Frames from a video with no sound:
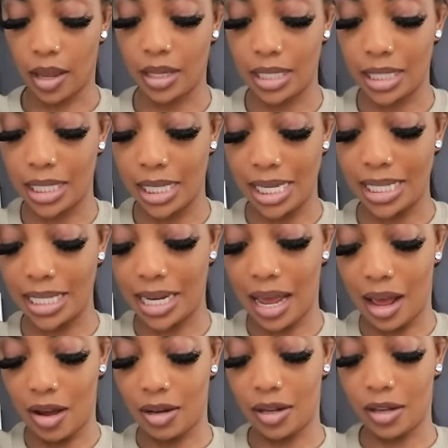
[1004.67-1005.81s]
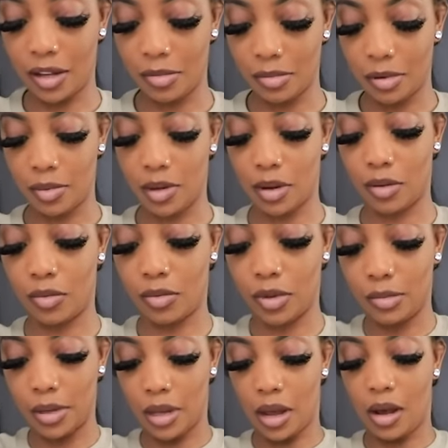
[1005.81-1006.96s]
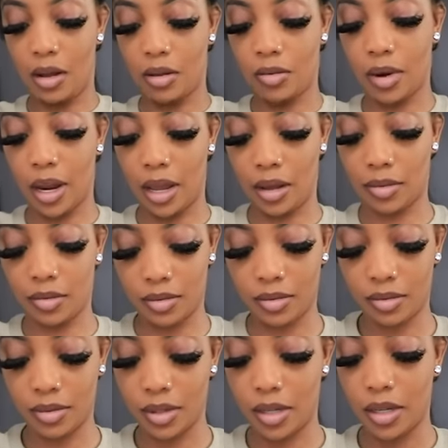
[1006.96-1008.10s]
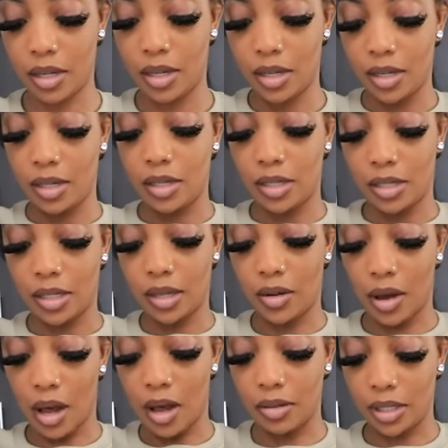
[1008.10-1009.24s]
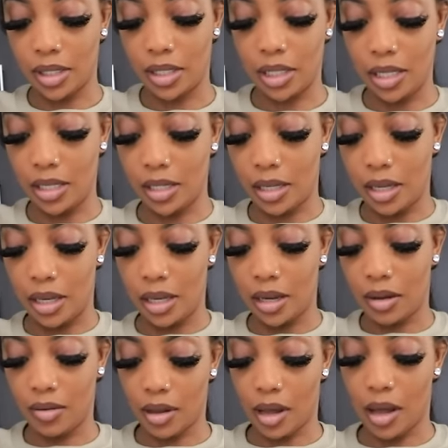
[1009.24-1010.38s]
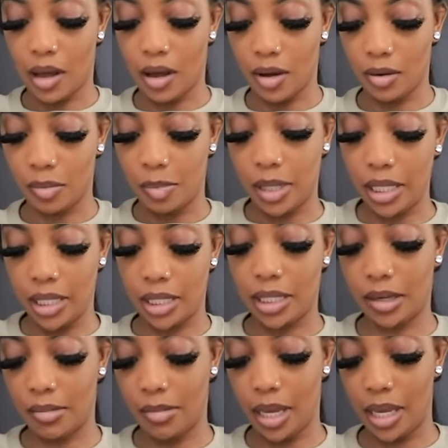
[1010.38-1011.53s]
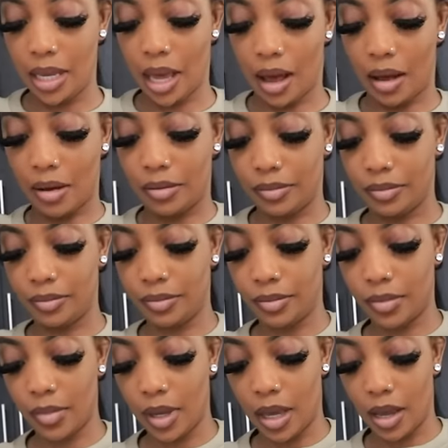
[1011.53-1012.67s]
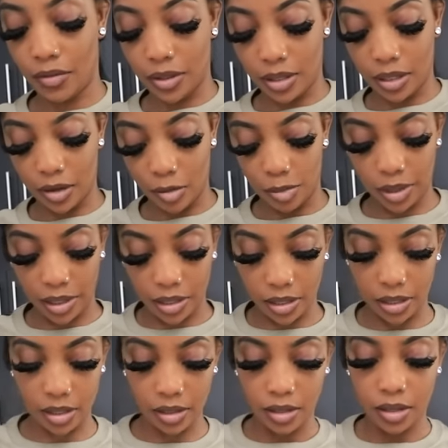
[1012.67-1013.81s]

they seasoned all up, but we gonna rub it all around all the seasoning, get on all pieces of the meat, y'all. Every single piece.